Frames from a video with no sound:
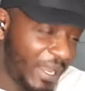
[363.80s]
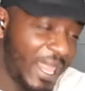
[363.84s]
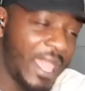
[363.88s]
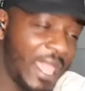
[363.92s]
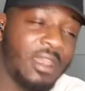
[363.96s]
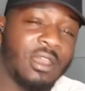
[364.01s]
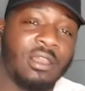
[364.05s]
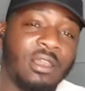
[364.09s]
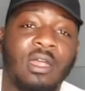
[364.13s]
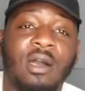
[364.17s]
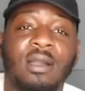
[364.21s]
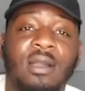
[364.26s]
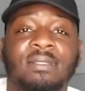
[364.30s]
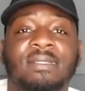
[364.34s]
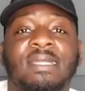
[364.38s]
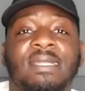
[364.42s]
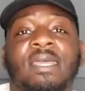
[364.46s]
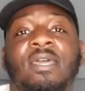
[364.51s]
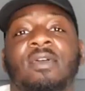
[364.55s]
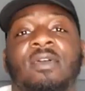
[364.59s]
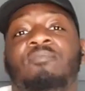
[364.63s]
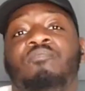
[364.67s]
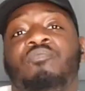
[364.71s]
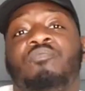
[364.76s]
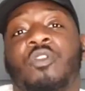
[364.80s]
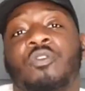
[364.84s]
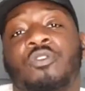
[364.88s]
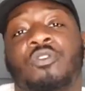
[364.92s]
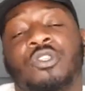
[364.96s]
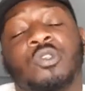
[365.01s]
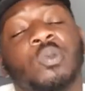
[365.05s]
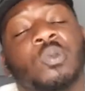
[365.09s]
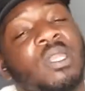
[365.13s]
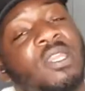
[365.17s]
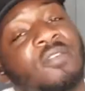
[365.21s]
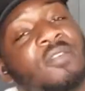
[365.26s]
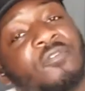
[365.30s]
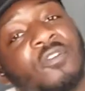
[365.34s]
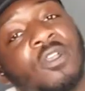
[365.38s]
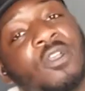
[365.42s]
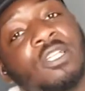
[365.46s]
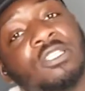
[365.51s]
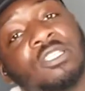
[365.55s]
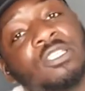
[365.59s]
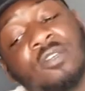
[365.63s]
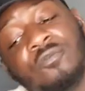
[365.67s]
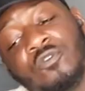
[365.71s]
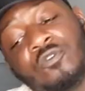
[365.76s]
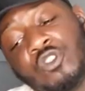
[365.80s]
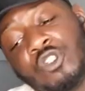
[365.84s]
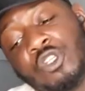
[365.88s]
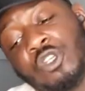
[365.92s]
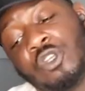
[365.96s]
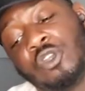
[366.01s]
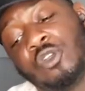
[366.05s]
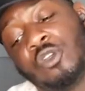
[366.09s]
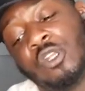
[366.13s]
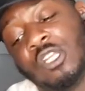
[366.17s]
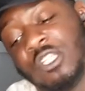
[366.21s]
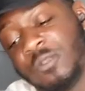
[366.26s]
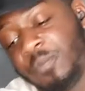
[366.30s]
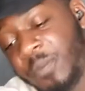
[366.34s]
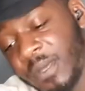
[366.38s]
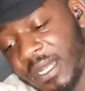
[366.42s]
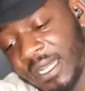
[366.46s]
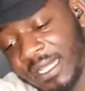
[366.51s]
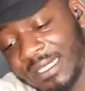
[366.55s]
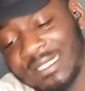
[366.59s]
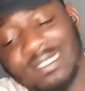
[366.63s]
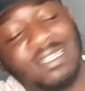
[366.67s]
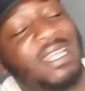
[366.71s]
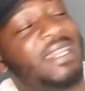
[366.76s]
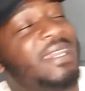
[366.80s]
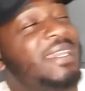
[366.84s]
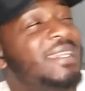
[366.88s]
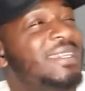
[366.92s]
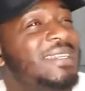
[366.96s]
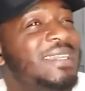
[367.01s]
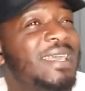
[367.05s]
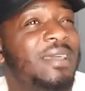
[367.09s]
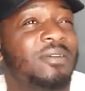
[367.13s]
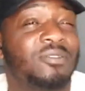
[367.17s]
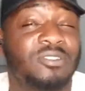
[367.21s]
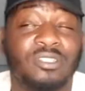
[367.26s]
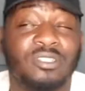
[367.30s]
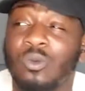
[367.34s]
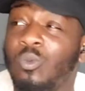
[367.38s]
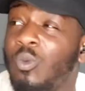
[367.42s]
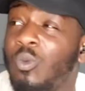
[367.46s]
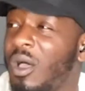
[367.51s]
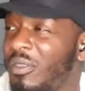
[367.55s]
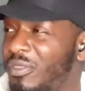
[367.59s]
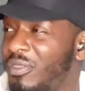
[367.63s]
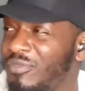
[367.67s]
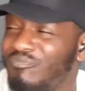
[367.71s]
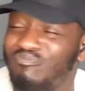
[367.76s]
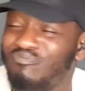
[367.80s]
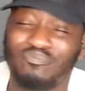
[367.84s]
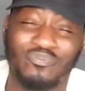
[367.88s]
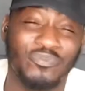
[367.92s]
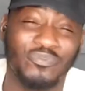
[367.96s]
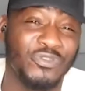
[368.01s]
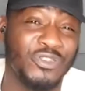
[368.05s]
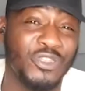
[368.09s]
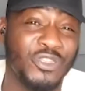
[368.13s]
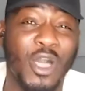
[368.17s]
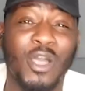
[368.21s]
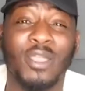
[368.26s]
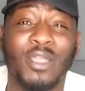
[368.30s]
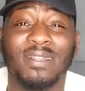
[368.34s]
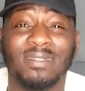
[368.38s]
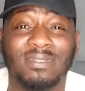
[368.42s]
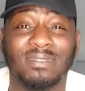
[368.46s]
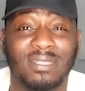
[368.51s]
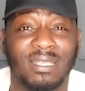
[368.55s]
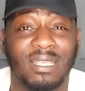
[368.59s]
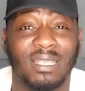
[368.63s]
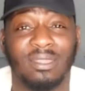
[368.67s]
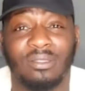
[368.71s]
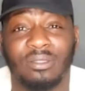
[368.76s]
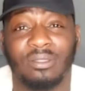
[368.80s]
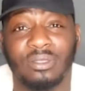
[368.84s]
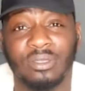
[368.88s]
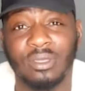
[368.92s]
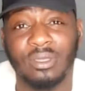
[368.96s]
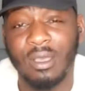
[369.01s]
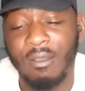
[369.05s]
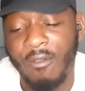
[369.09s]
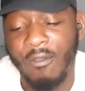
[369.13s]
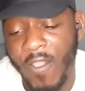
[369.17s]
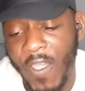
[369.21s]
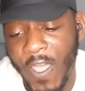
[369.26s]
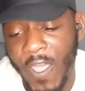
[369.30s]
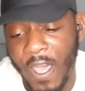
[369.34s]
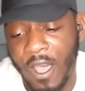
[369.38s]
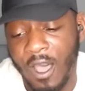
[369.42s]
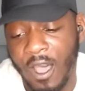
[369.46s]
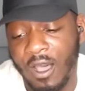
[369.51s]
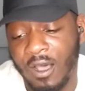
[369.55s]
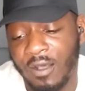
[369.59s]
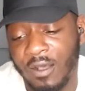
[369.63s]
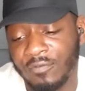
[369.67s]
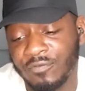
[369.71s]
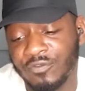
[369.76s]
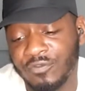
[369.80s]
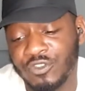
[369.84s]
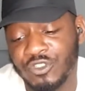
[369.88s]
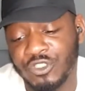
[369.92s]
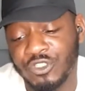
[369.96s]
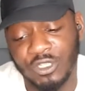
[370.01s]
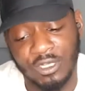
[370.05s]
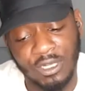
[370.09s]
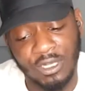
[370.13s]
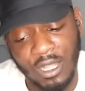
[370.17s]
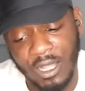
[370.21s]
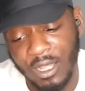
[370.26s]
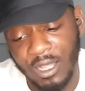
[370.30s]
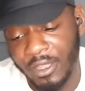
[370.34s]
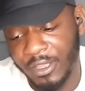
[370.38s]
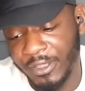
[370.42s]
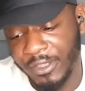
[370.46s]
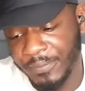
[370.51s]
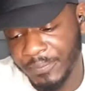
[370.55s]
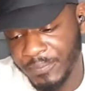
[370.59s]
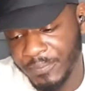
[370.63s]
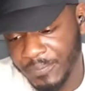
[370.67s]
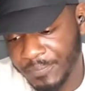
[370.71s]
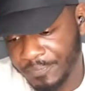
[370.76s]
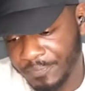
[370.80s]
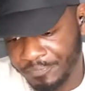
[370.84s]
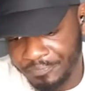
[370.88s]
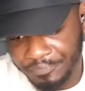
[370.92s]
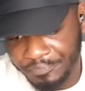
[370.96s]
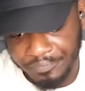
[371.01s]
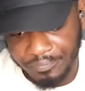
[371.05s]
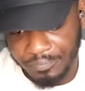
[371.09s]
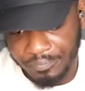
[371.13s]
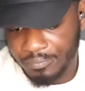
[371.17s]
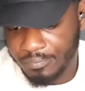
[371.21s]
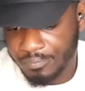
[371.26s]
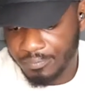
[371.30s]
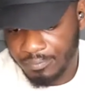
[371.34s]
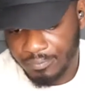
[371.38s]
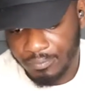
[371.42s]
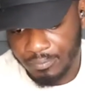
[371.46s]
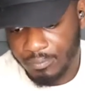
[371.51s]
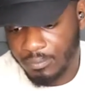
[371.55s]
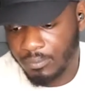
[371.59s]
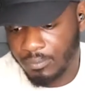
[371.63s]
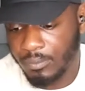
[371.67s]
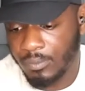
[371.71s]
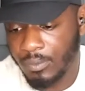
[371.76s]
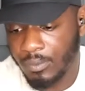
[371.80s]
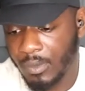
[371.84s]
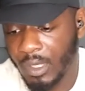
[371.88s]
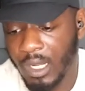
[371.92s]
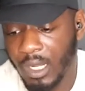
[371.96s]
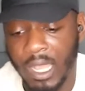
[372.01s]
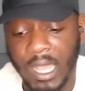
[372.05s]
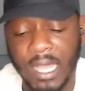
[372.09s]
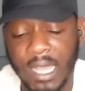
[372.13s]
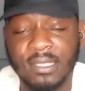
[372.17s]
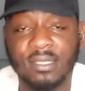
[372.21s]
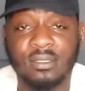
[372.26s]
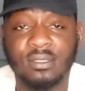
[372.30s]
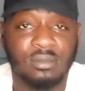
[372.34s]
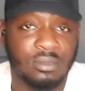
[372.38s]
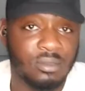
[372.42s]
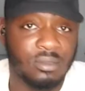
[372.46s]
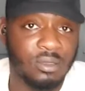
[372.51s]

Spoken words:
out of lockdown on the 21st of June, it's been extended now to what, the 19th of July. Who